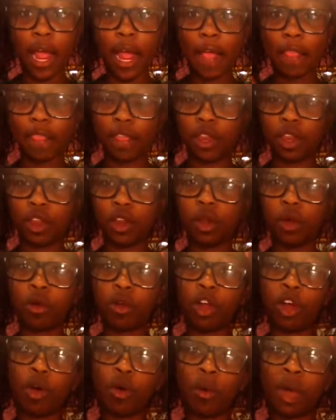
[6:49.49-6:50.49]
and then you don't
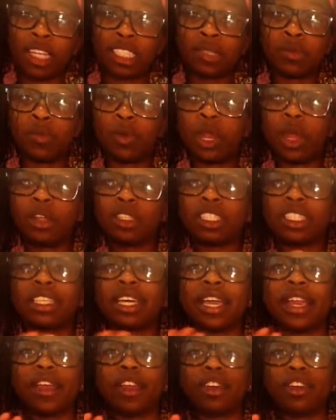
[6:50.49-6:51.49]
know why someone else is
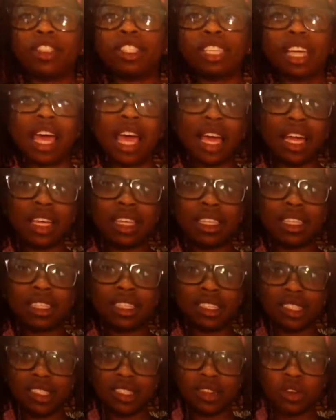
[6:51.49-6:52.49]
getting your
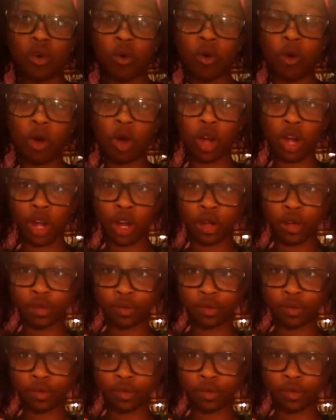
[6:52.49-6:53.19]
texts or